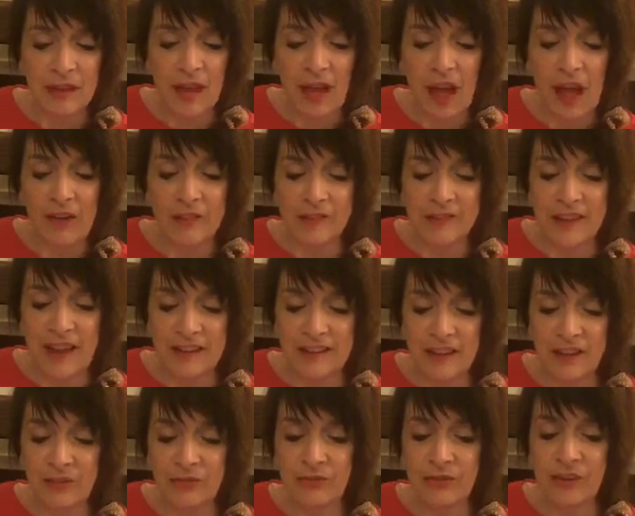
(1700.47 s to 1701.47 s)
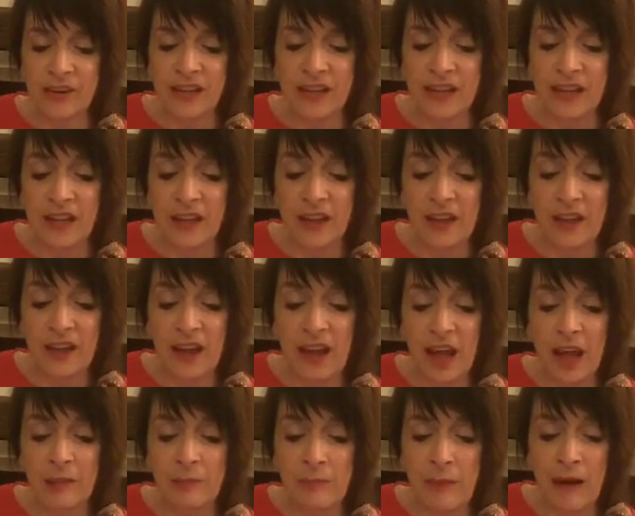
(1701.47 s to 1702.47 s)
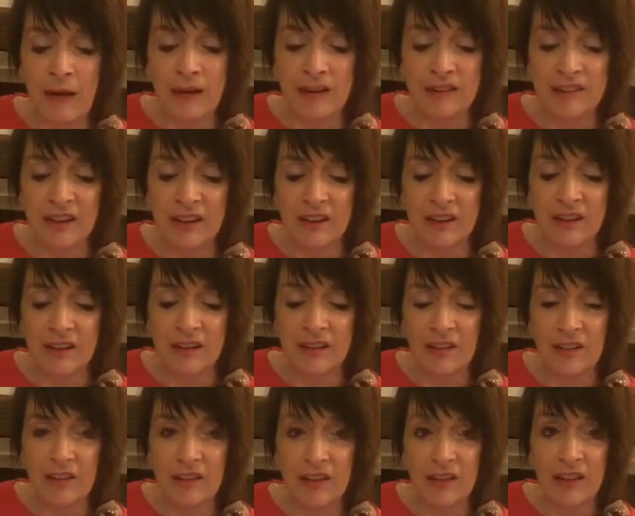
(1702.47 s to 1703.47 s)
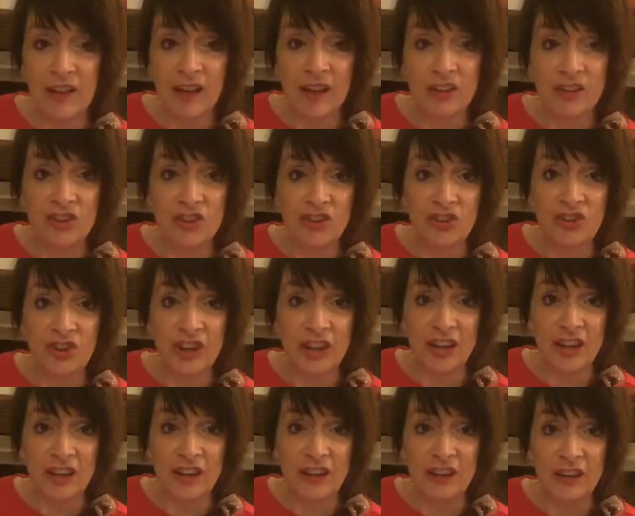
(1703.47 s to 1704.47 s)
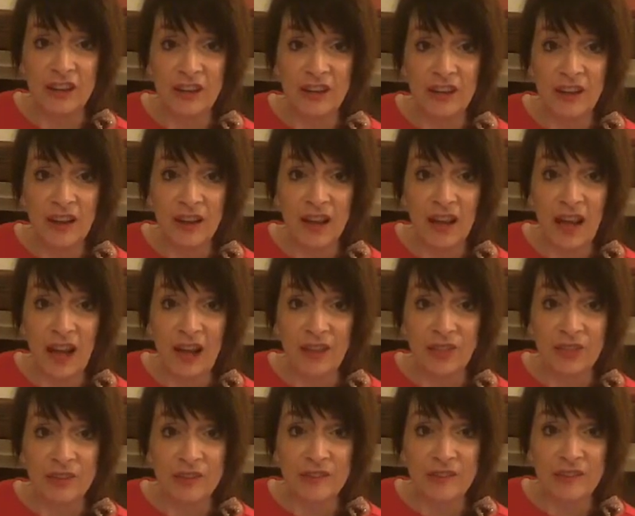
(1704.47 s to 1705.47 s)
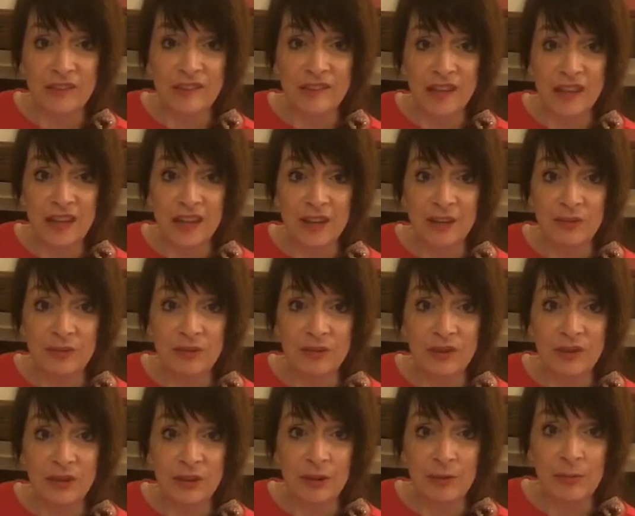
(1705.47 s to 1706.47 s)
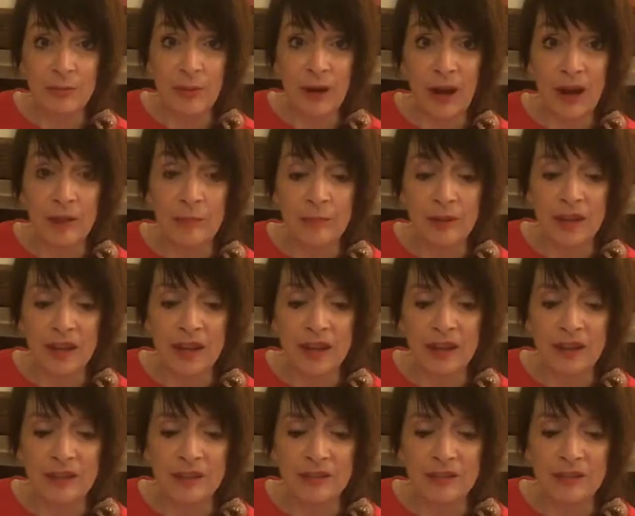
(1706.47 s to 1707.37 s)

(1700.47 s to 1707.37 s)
I have set her free and married her, and she hath conceived by me.